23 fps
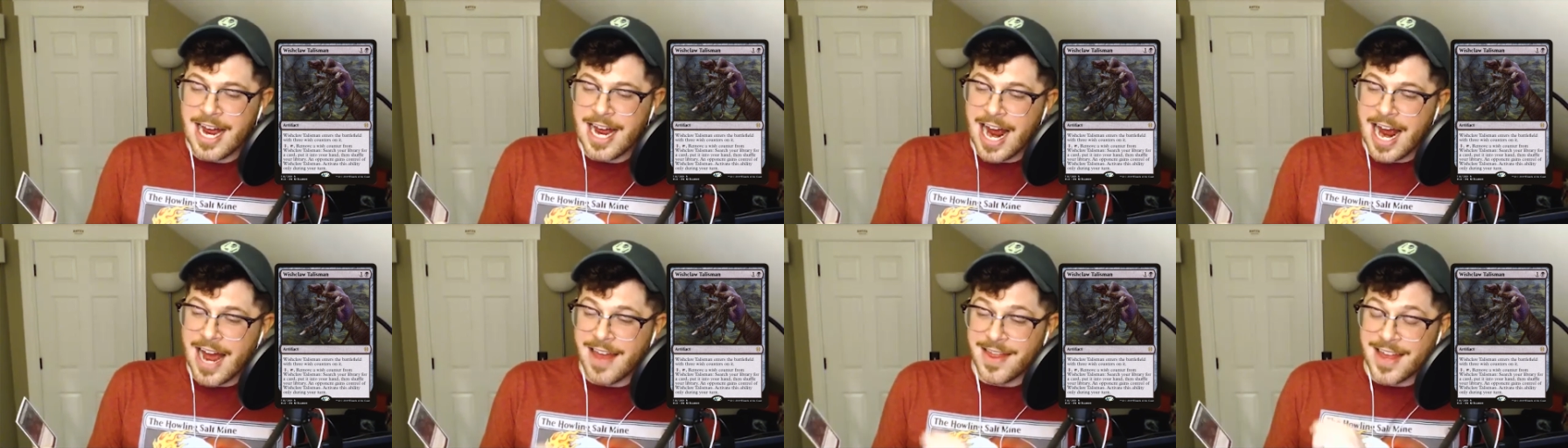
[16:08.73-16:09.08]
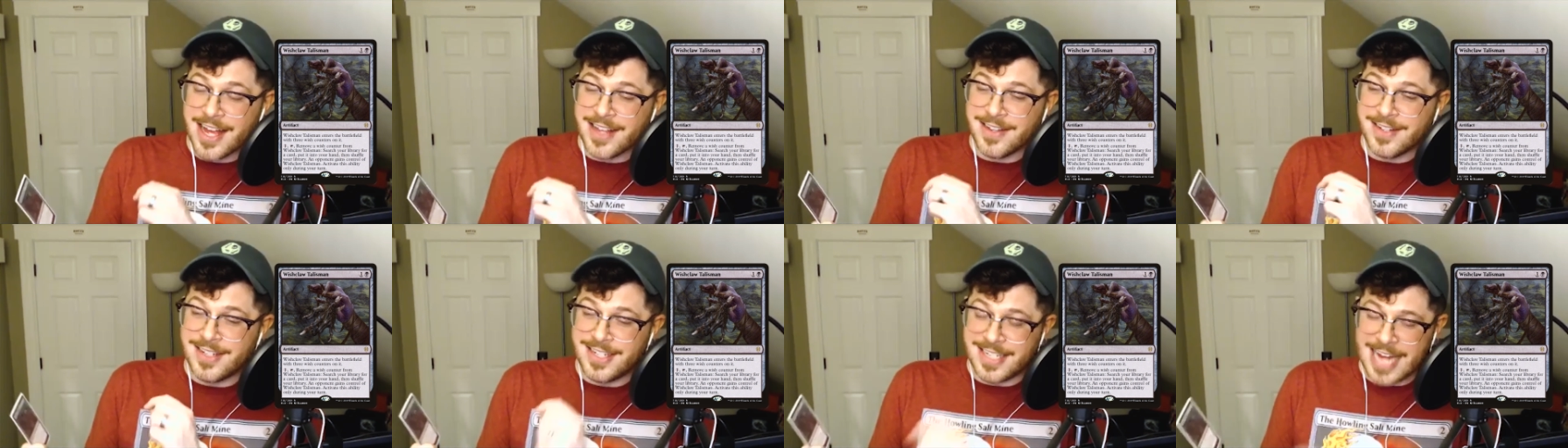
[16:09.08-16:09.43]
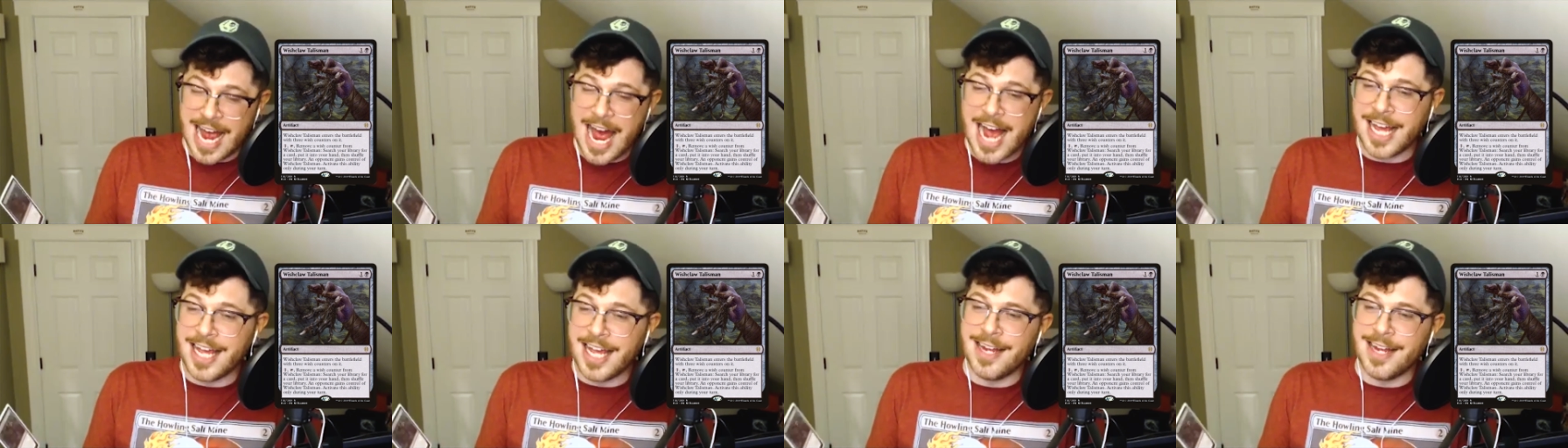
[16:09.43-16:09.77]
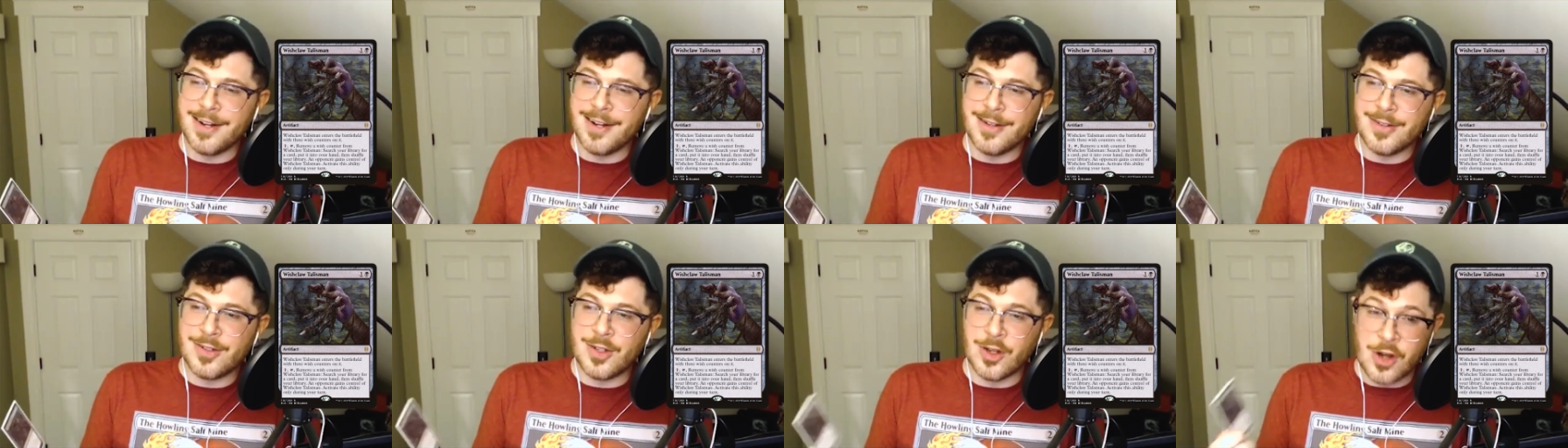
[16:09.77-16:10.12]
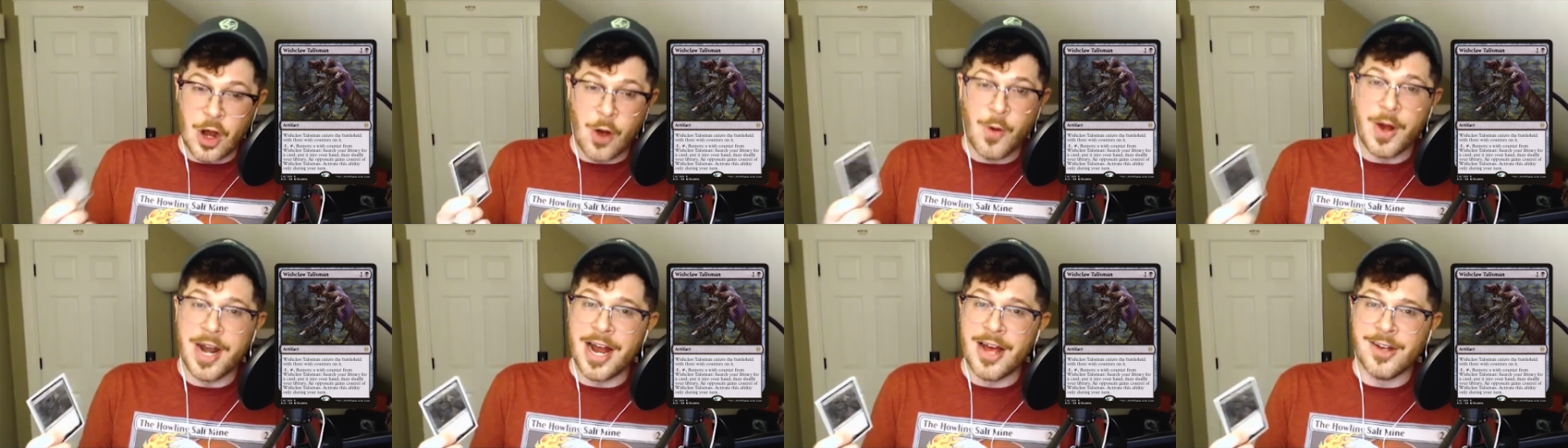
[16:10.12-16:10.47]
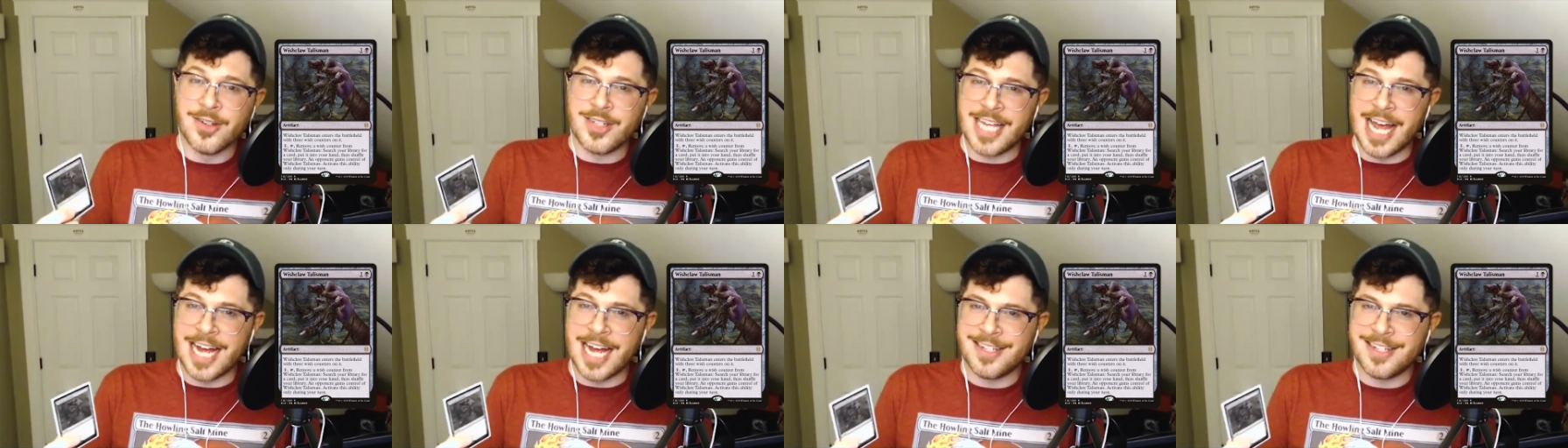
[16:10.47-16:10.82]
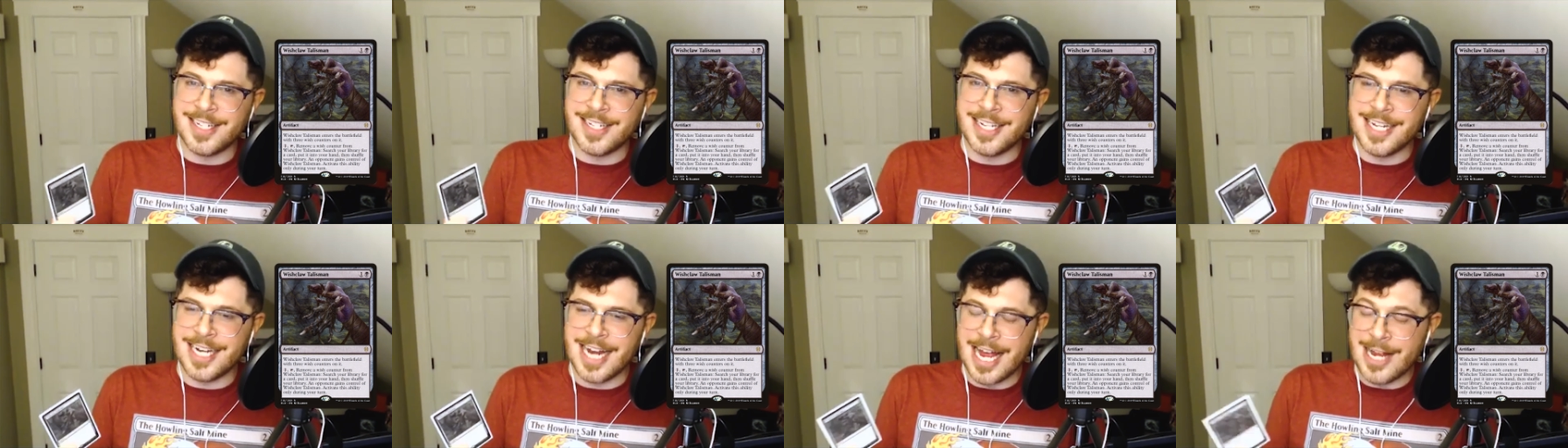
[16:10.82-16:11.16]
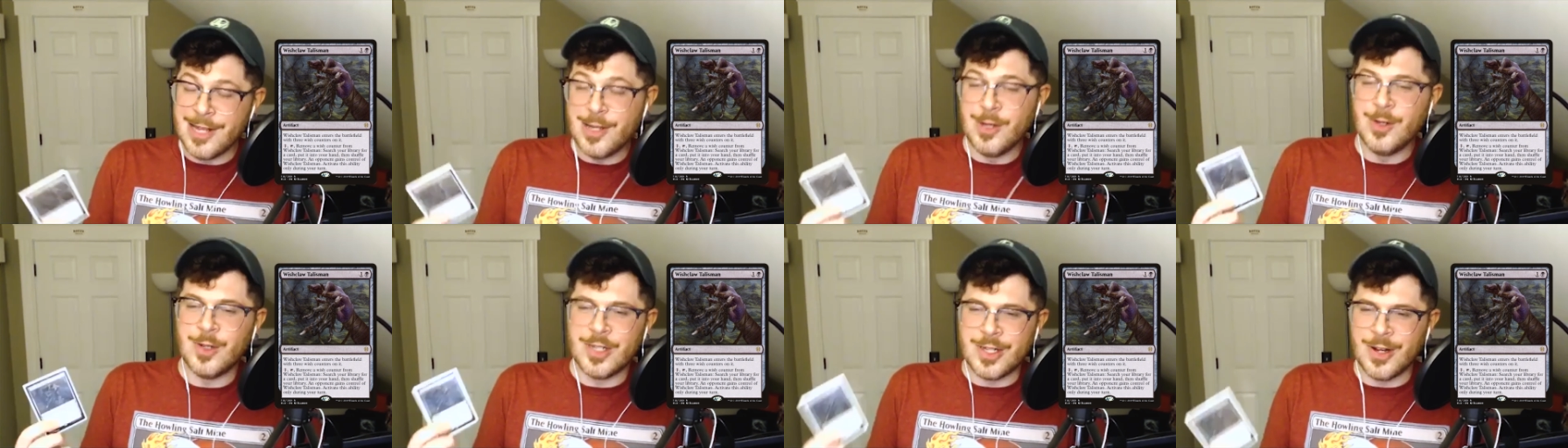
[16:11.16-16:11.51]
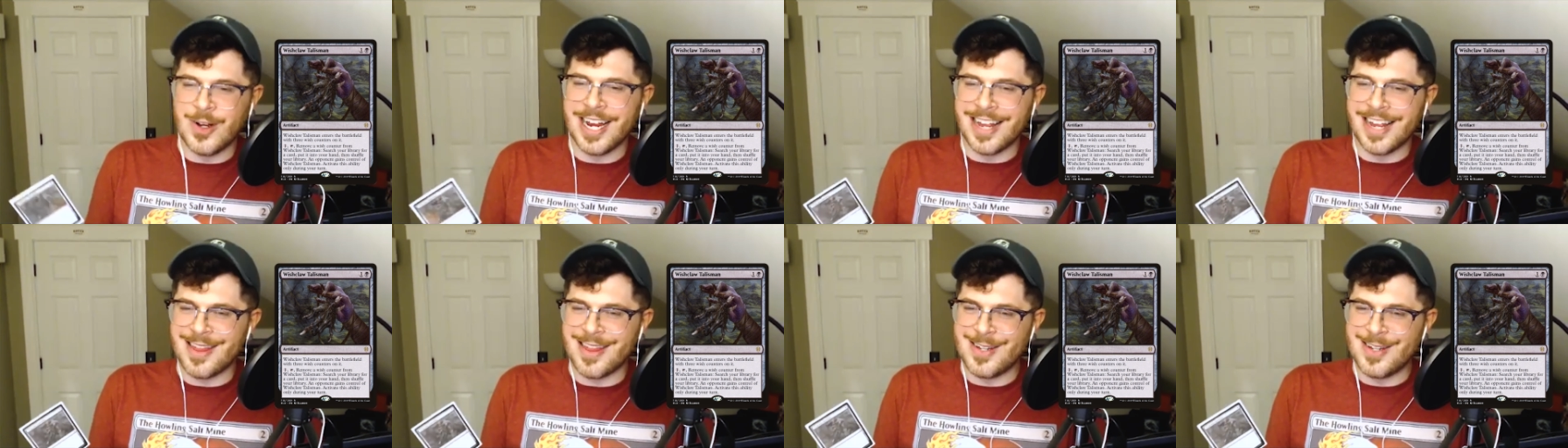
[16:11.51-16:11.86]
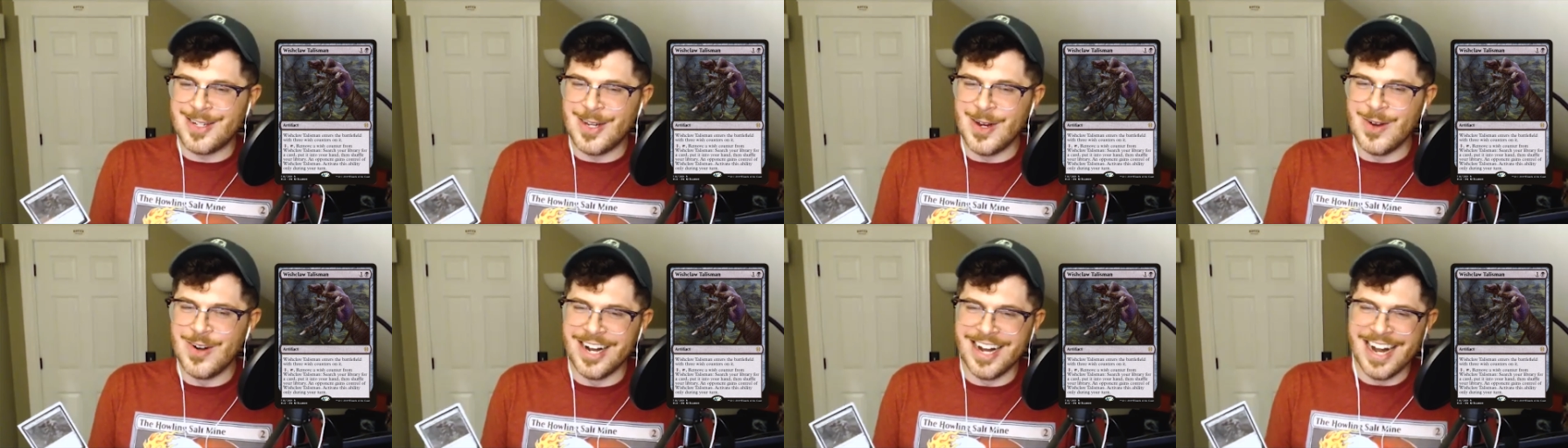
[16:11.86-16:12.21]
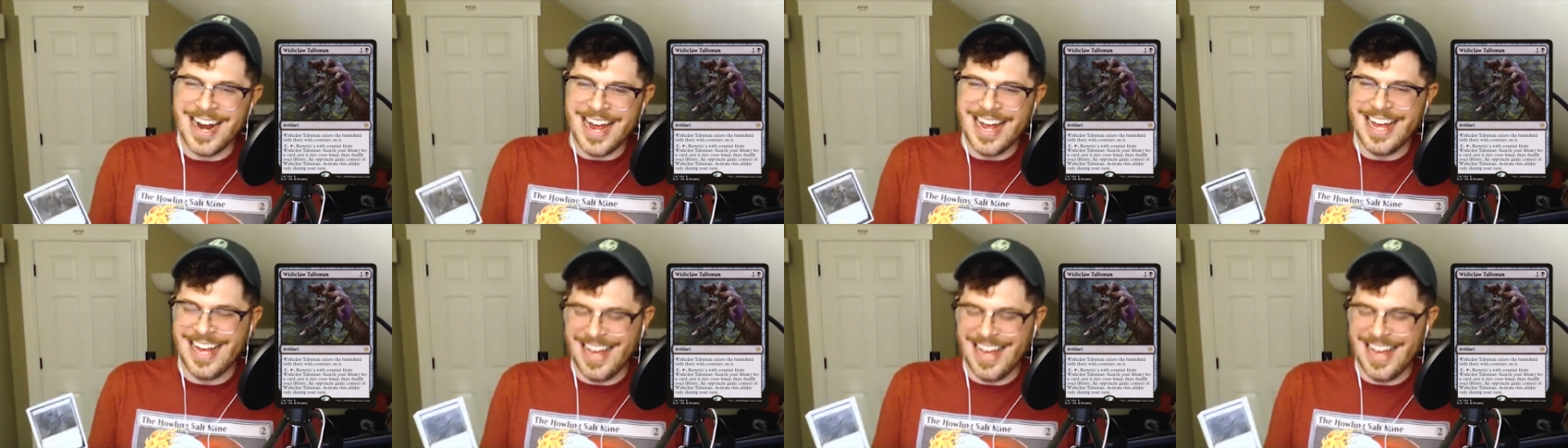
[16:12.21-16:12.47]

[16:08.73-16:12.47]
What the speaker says: and then sack it so no one else gets it, and you still get the tutor.